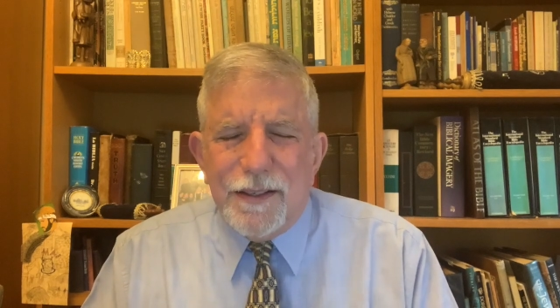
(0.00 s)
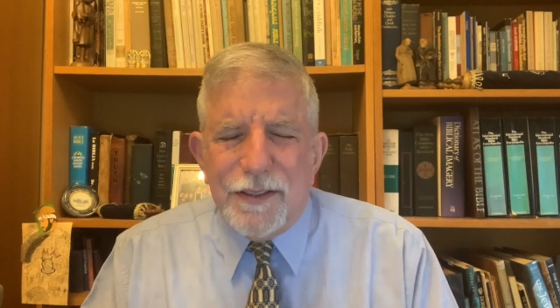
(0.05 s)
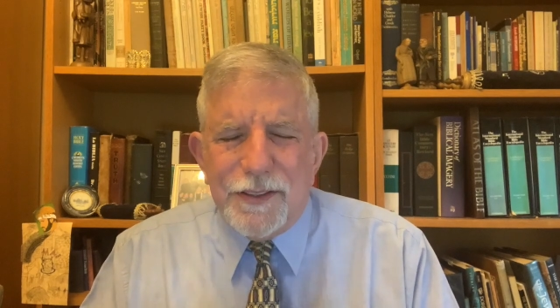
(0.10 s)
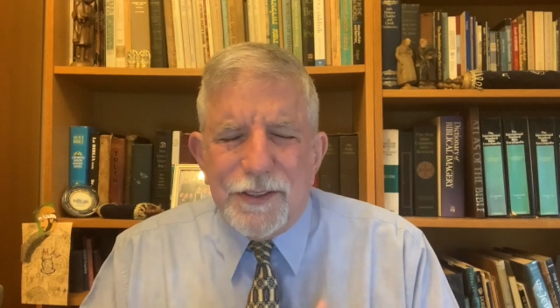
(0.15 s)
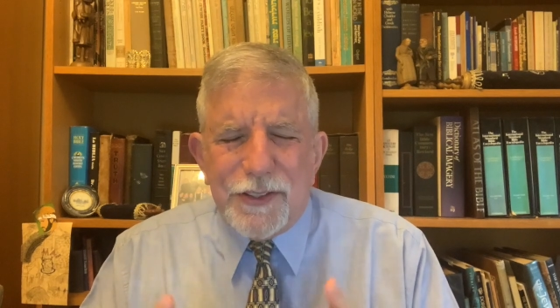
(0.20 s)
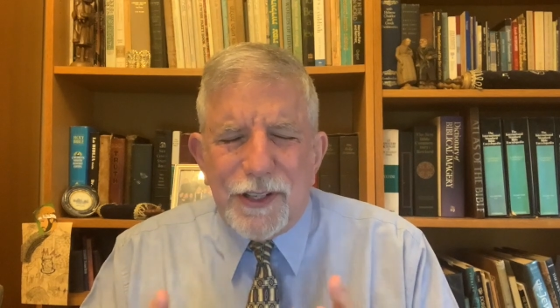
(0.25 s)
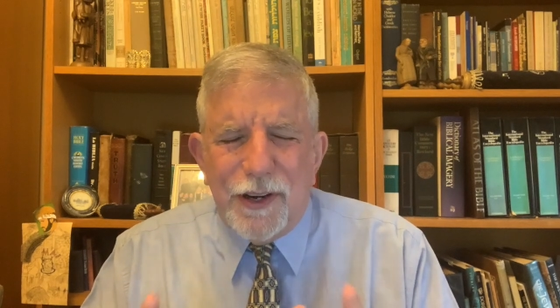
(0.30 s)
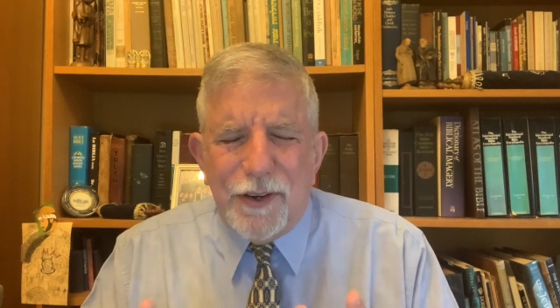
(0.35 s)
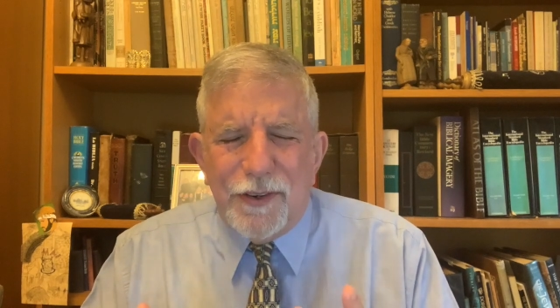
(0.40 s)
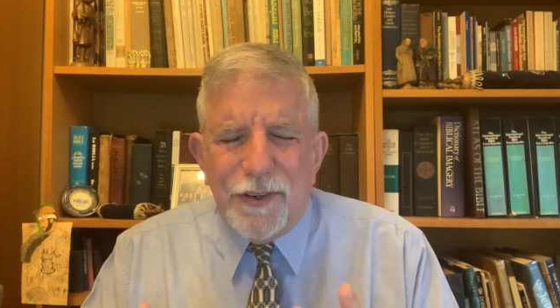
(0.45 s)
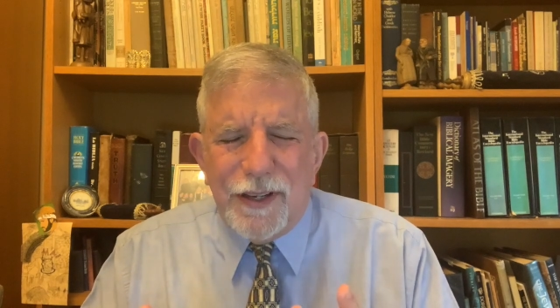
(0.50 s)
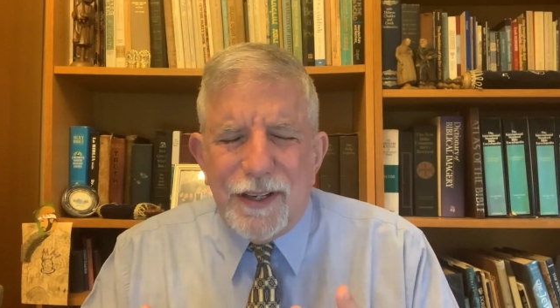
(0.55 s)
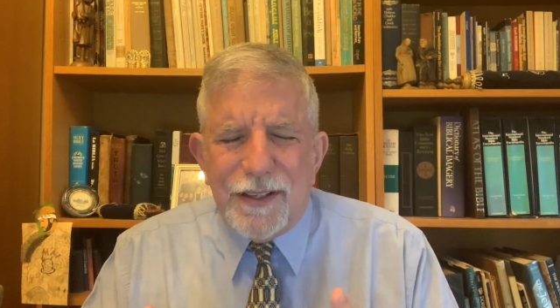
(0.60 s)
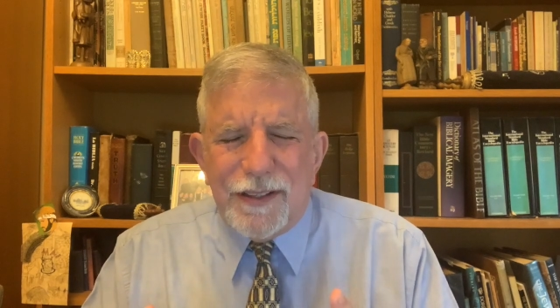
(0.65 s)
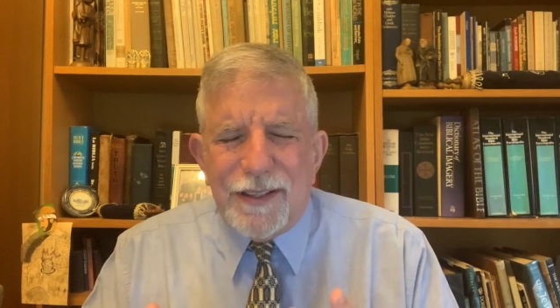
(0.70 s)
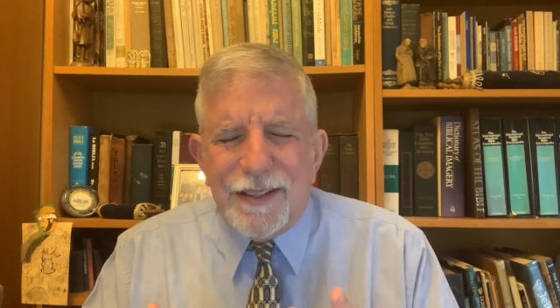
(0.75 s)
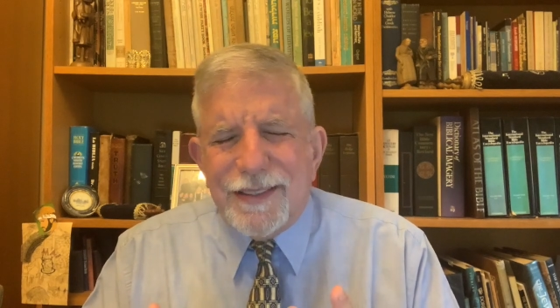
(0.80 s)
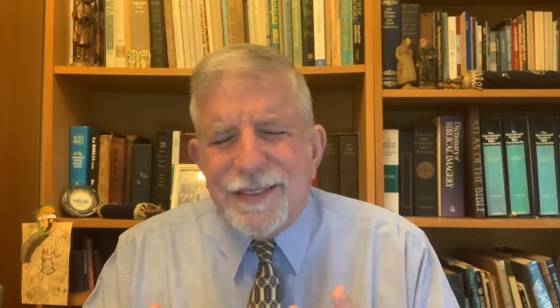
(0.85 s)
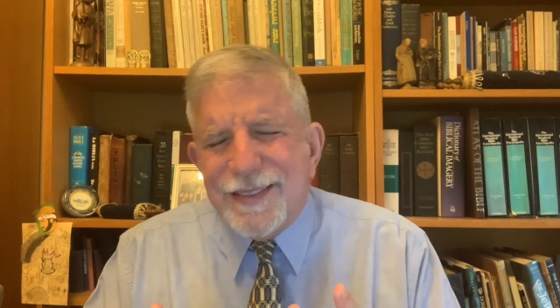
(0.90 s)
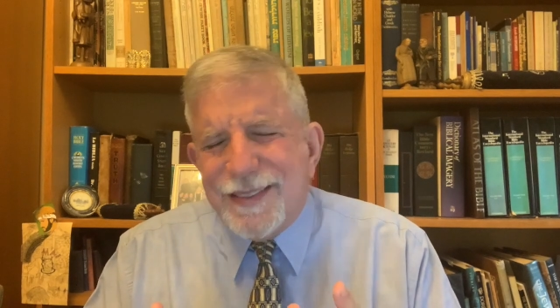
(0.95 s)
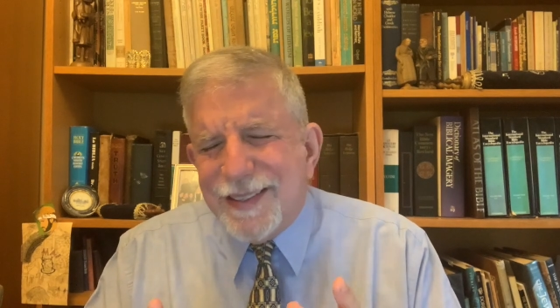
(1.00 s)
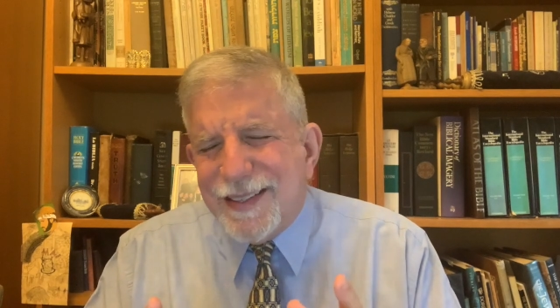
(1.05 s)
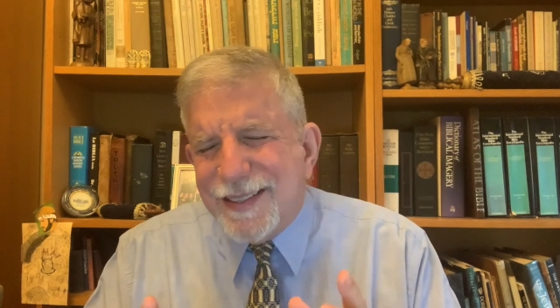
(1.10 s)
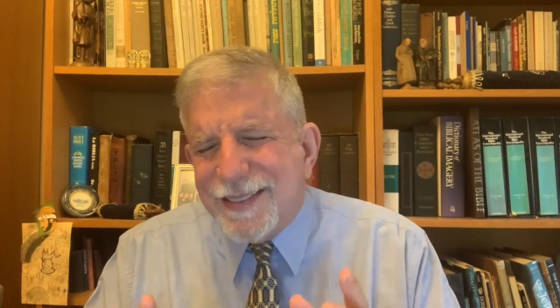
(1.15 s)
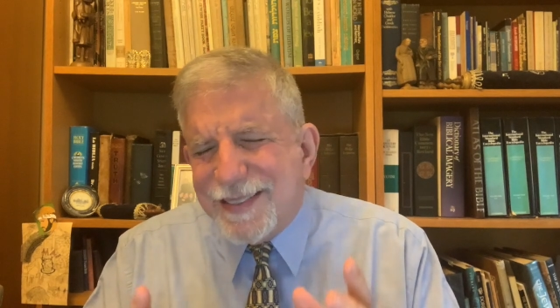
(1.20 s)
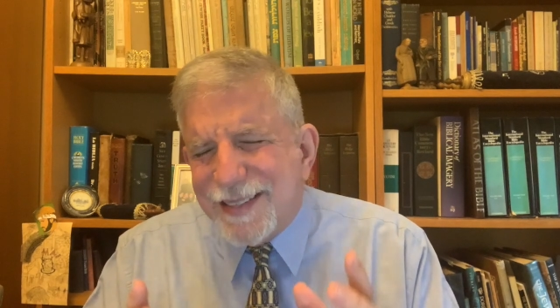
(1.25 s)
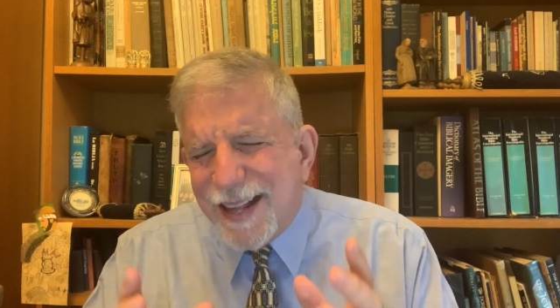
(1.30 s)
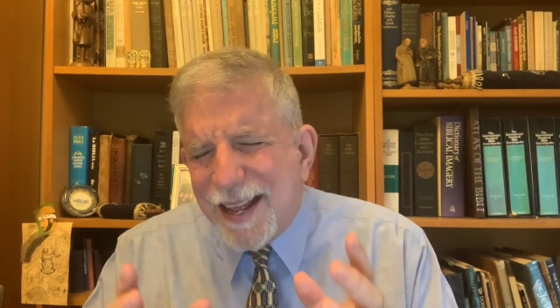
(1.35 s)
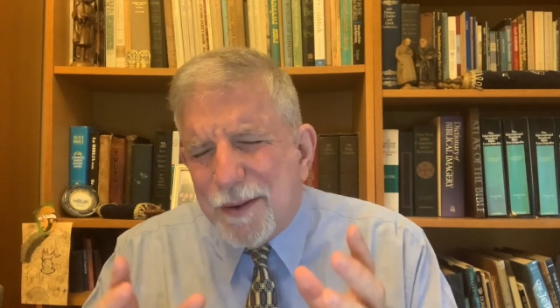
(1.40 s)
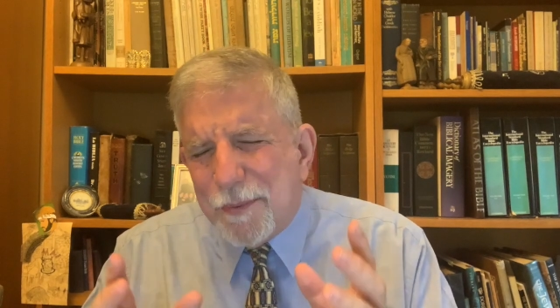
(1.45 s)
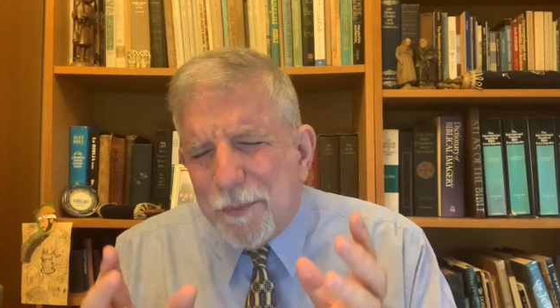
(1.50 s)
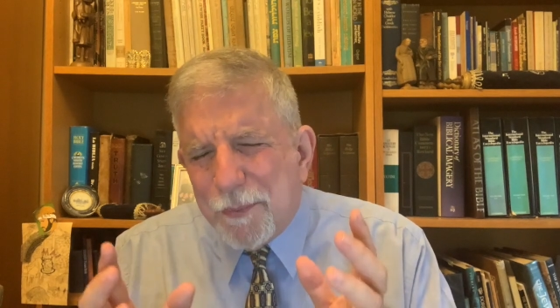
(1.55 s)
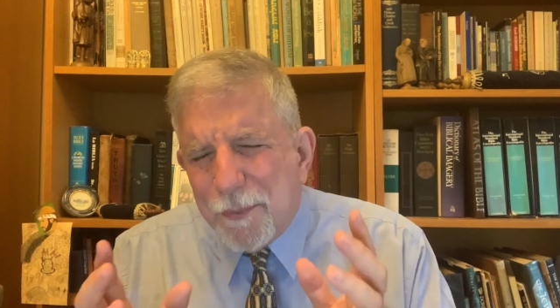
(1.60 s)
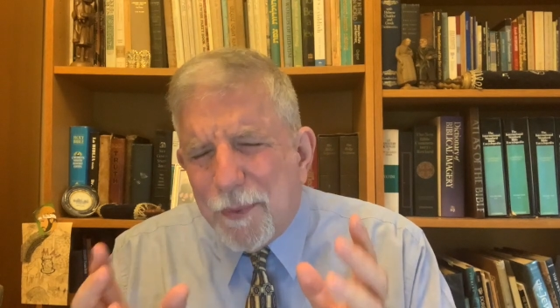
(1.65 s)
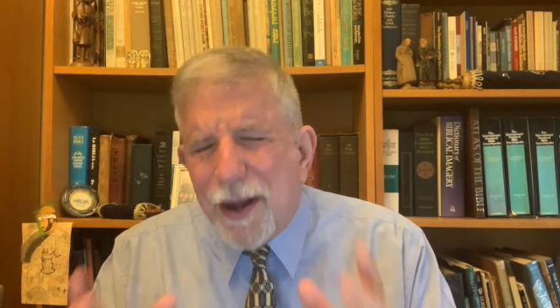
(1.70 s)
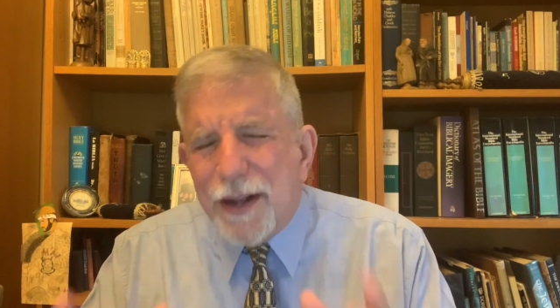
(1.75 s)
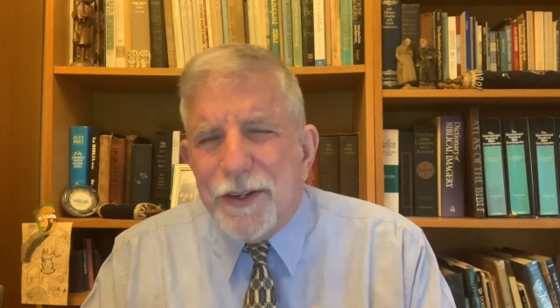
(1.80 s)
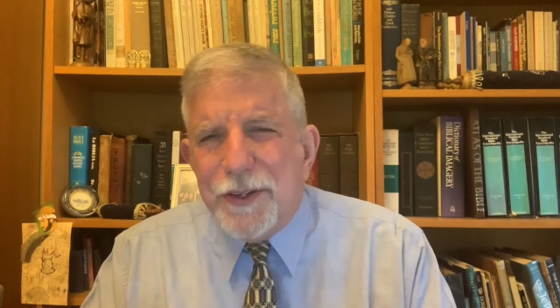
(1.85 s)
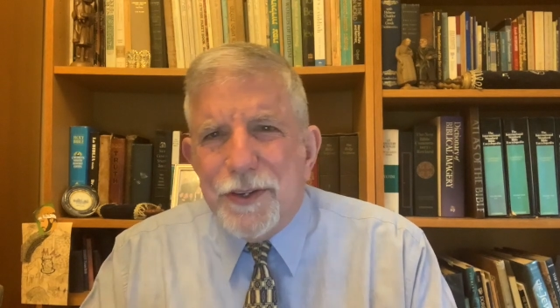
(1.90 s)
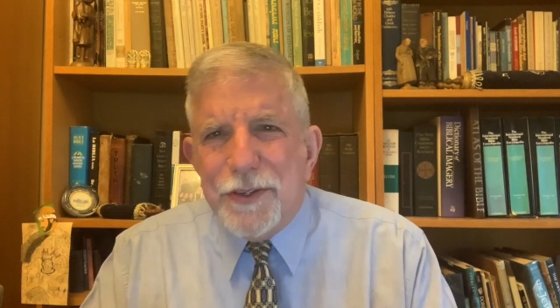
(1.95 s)
So it, it's not
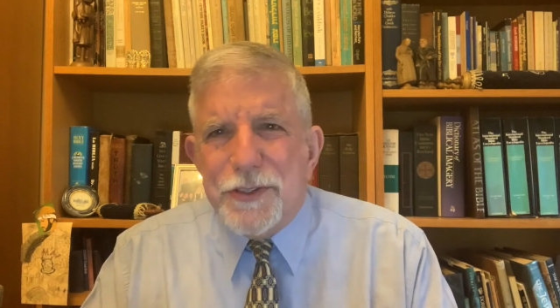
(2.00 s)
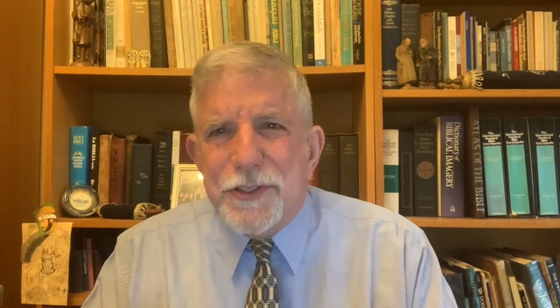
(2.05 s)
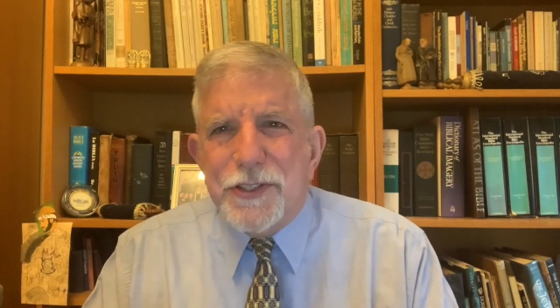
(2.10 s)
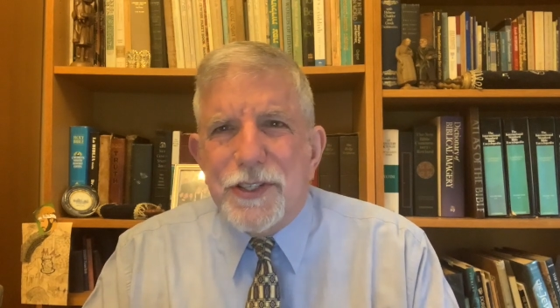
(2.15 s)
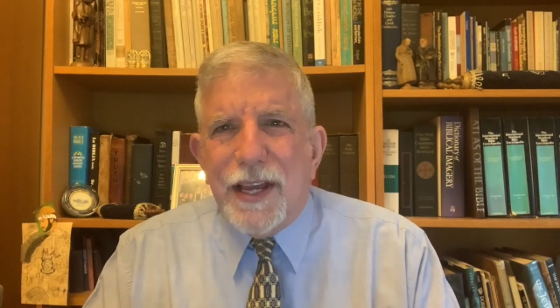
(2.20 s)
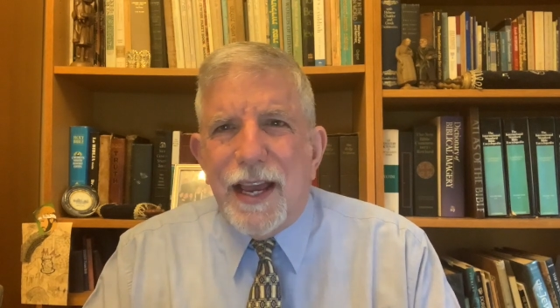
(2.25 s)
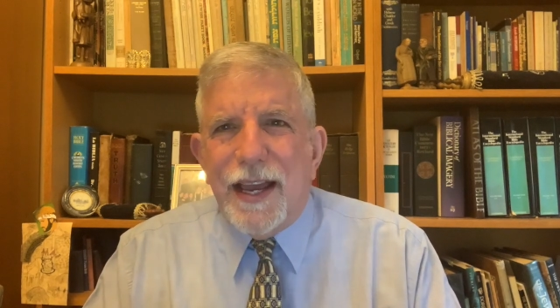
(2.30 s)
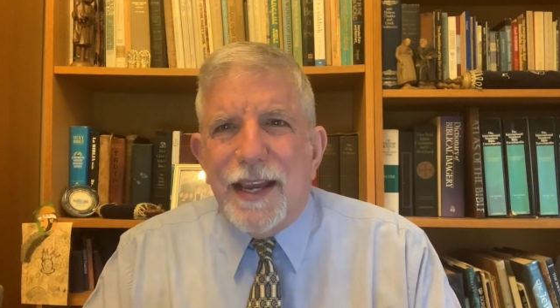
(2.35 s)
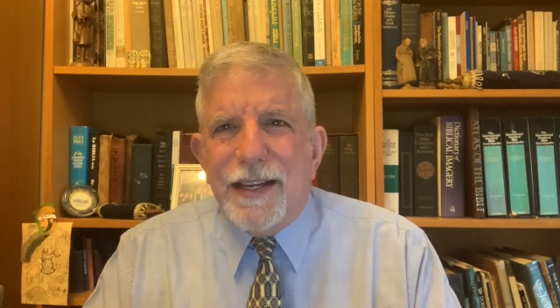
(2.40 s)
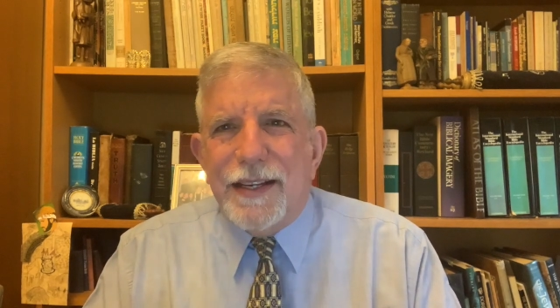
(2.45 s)
what you say,